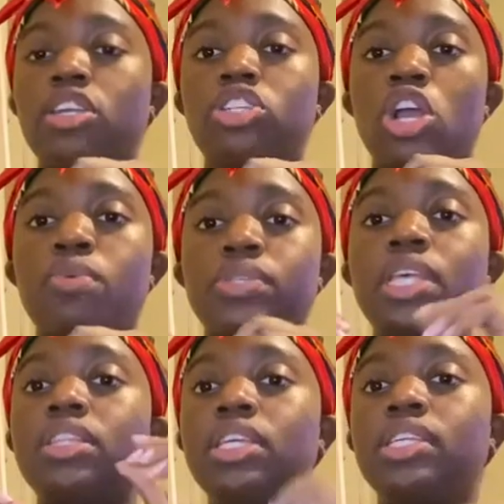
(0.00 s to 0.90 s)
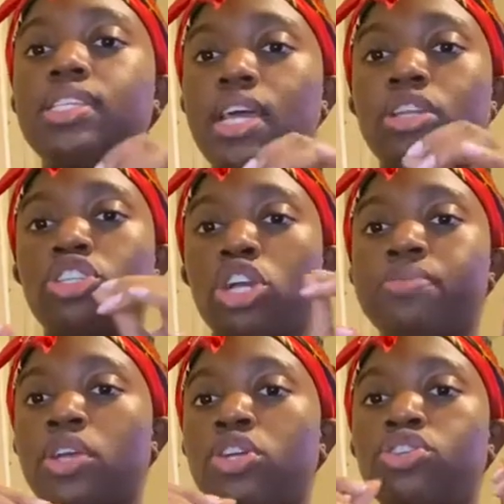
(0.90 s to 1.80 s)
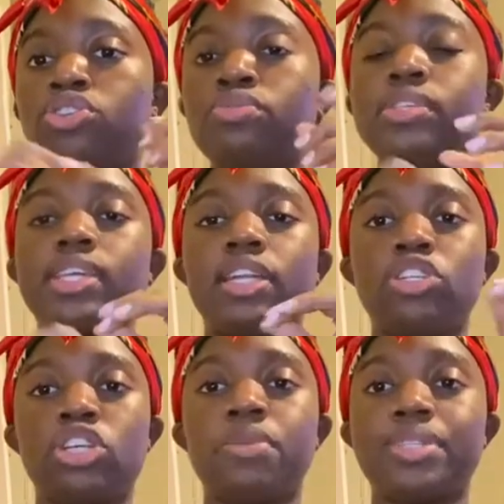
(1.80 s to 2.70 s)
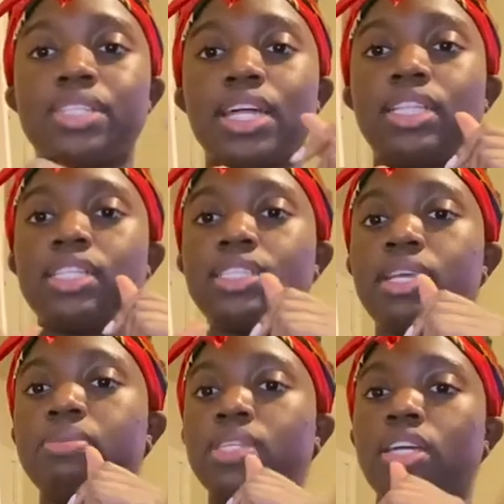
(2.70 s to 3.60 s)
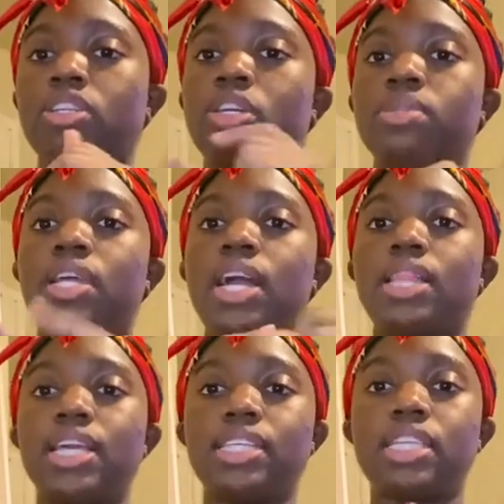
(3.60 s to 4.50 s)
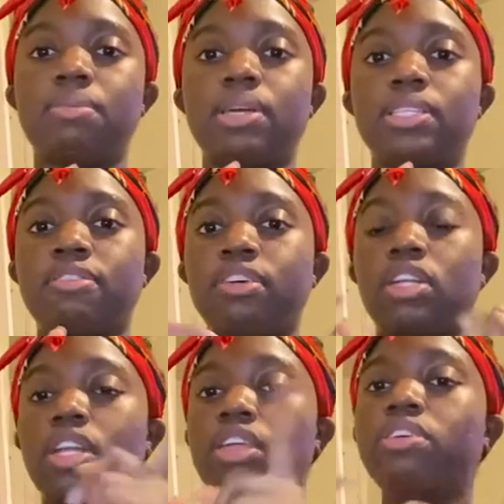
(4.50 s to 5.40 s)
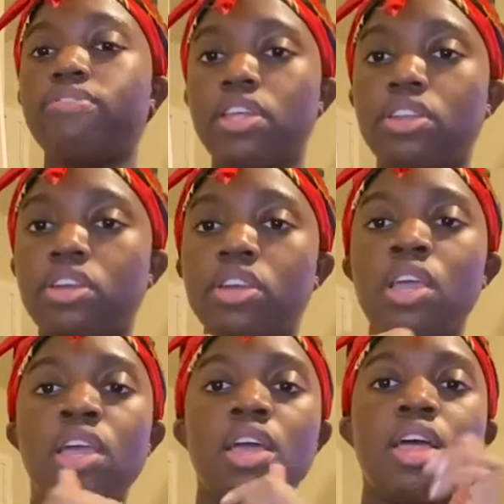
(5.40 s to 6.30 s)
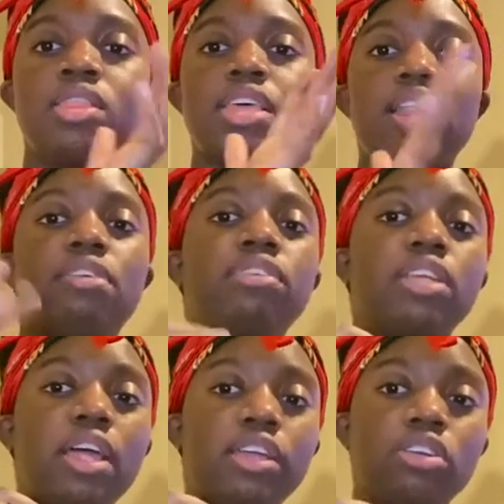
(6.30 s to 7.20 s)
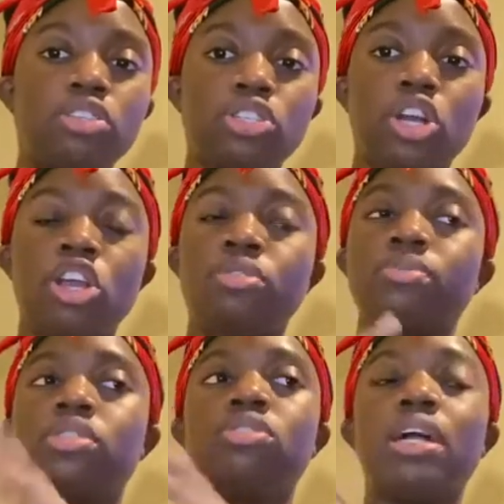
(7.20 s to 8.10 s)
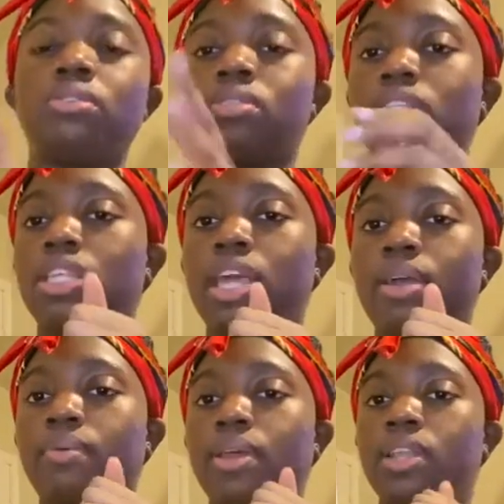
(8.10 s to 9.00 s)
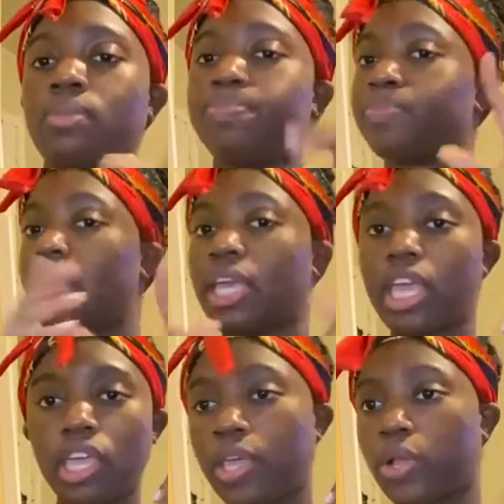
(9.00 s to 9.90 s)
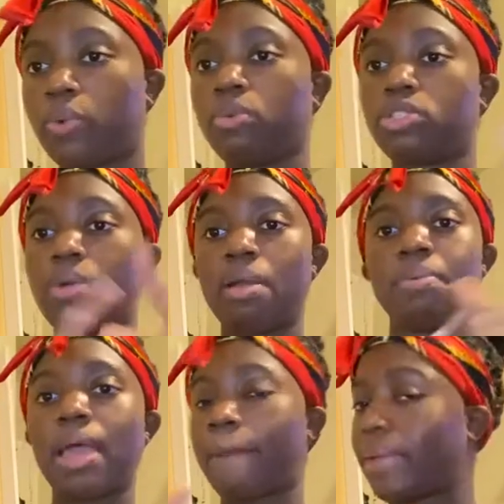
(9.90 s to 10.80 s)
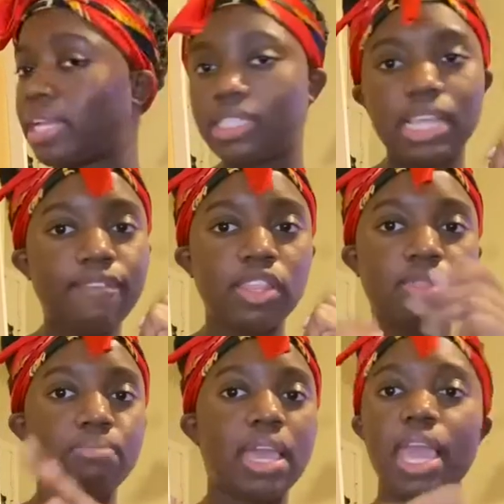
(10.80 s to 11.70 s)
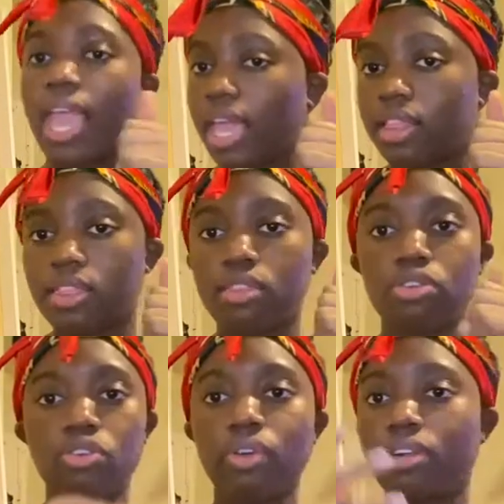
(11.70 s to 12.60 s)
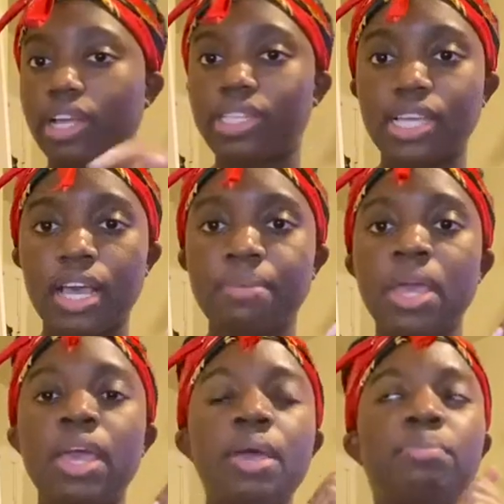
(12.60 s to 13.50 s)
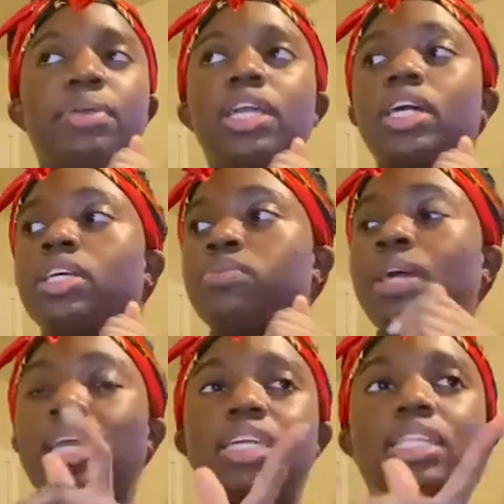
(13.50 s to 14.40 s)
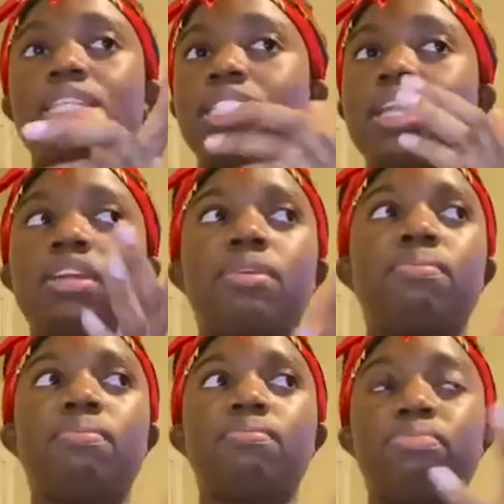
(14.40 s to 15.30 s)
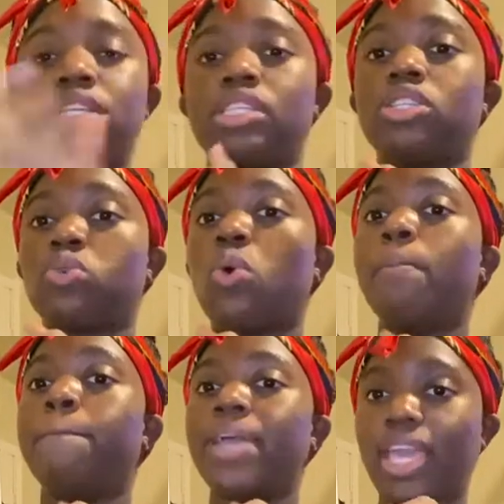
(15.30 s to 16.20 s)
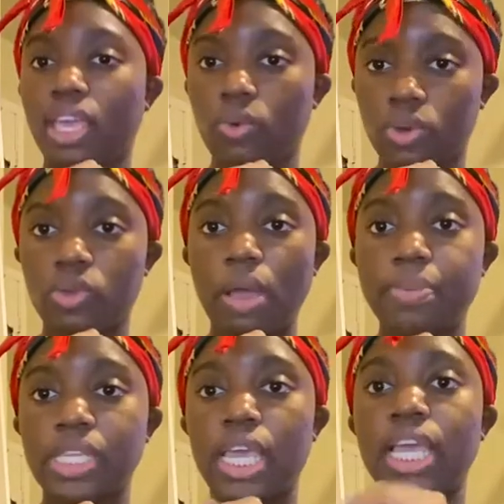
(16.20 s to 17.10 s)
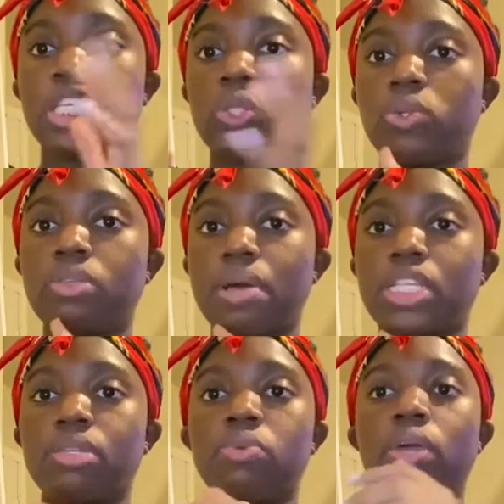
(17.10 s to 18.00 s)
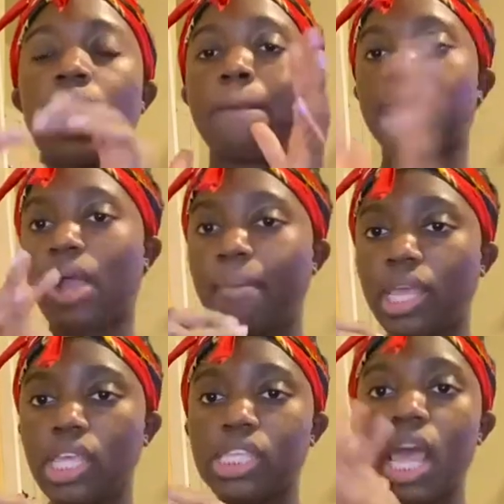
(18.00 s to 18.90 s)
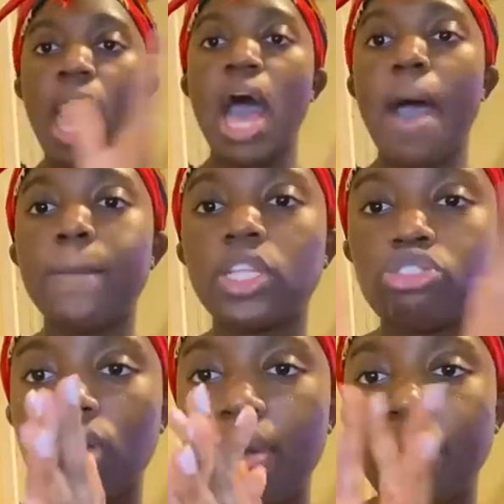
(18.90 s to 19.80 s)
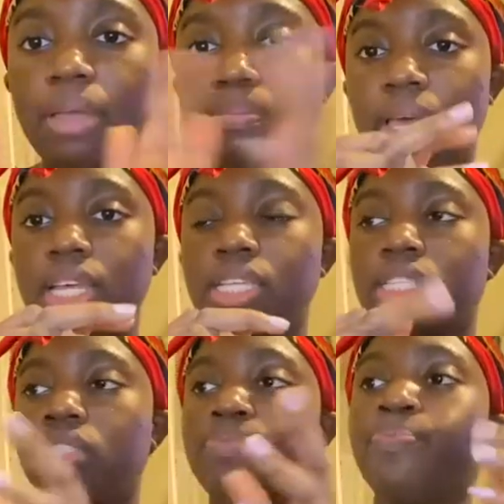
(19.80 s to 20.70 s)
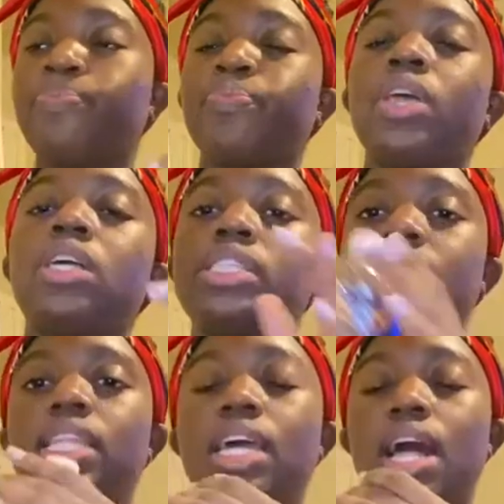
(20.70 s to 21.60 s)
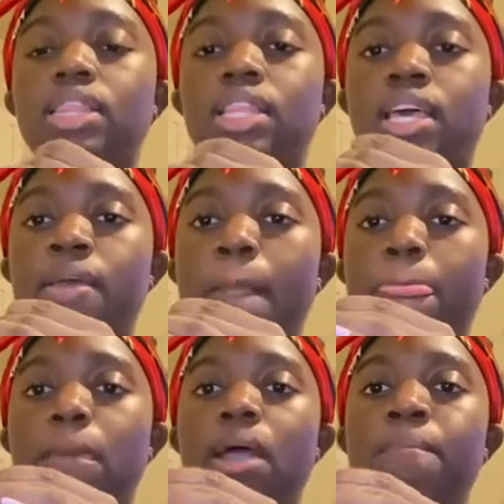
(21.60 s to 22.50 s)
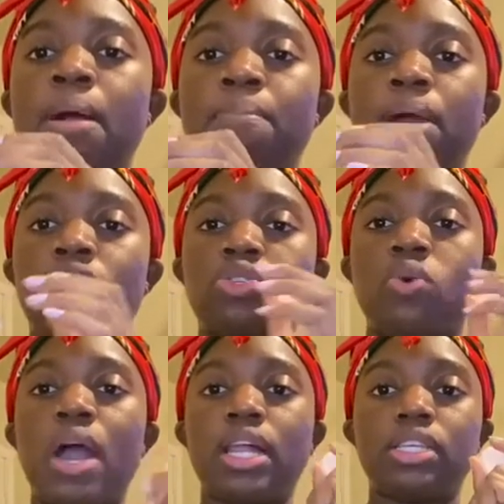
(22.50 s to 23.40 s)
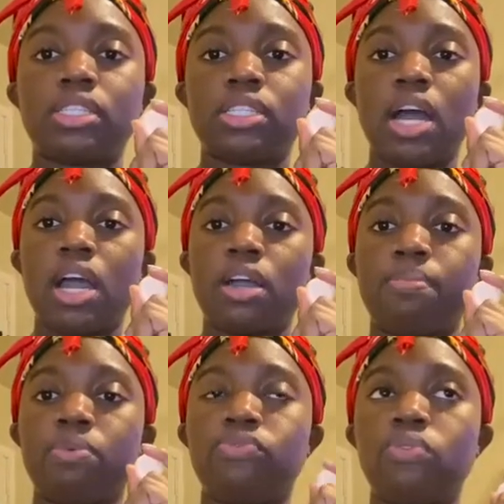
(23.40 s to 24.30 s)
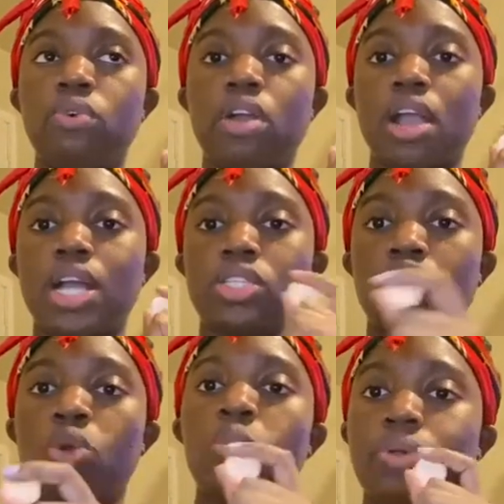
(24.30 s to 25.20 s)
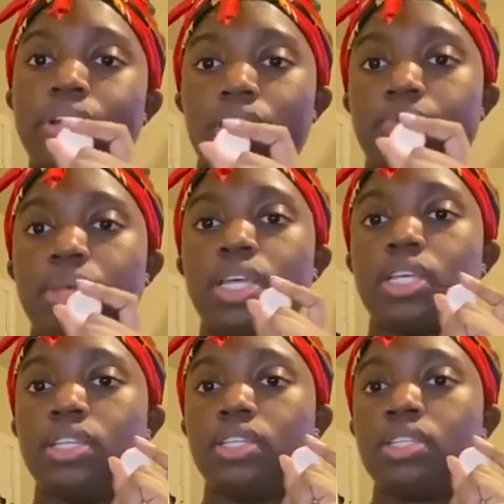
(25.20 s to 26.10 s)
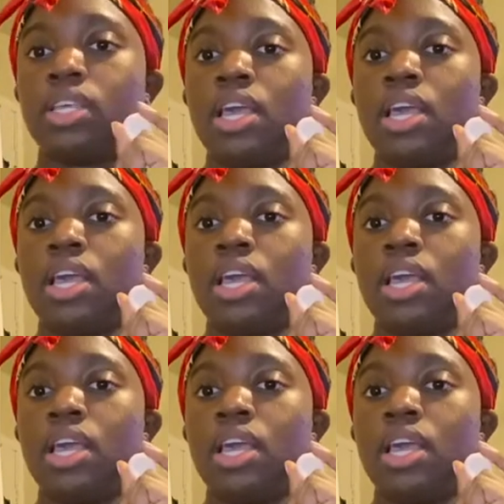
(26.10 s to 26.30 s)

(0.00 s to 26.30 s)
charms. And these designer charms are new designer charms. It's not the same designer charms that I got last time because I found another vendor that I really like her charms. You guys will see that when it get here, which will probably be like May 7th, May 8th, you know, around that time. Because we got to get the designer bracelets back and on the website as soon as possible. And I promise I'm going to try my best to not let my products go out of stock before I start ordering it, because